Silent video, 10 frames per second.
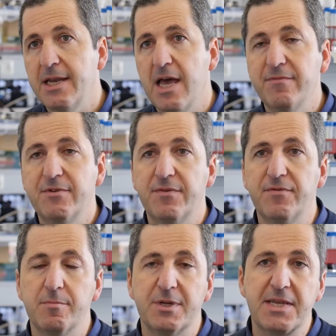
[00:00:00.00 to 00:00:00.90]
and have a
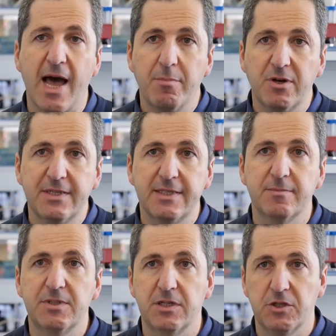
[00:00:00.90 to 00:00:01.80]
different
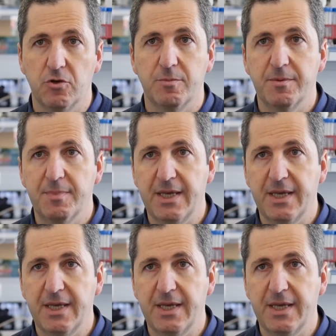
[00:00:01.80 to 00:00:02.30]
metabolism than human